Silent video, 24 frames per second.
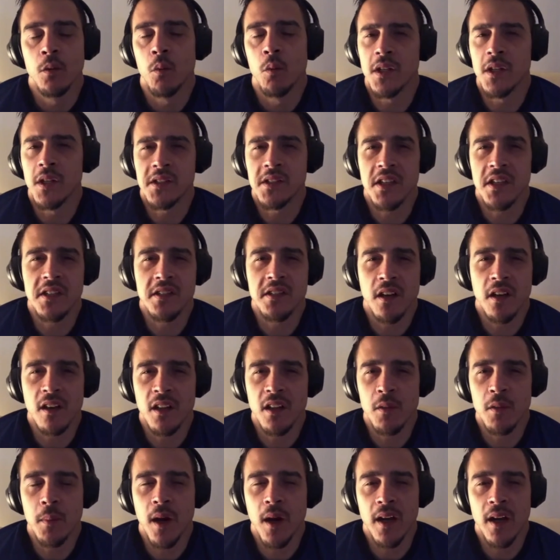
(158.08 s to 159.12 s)
once I
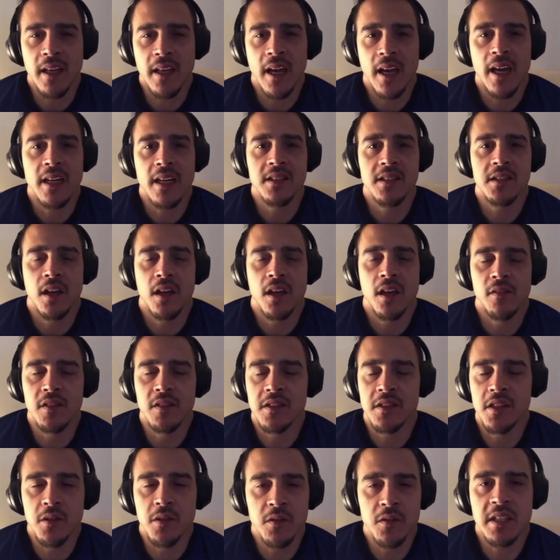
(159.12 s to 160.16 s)
started the podcast,
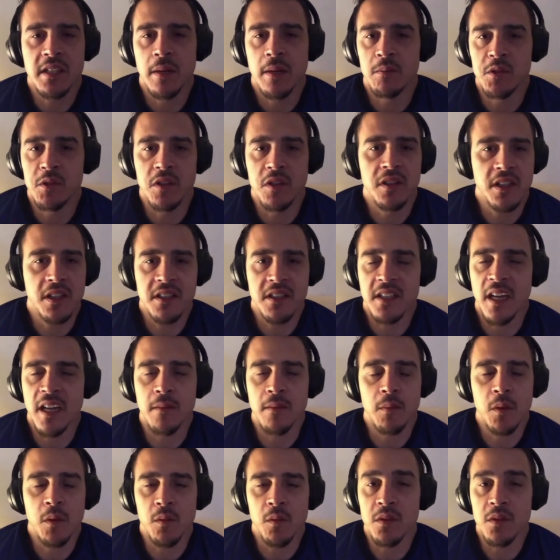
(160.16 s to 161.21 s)
obviously the reception, the
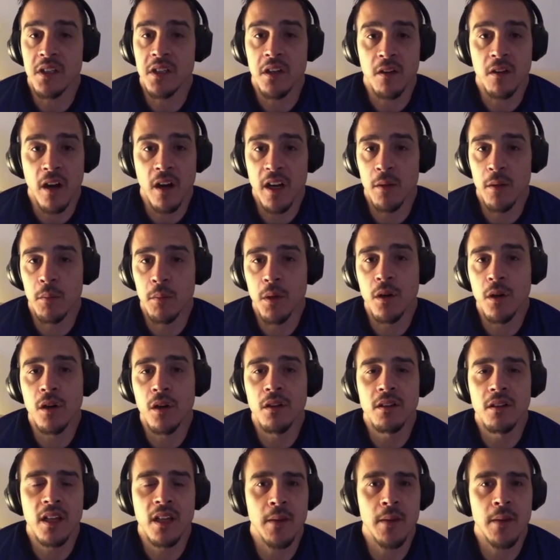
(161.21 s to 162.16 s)
excitement was incredible.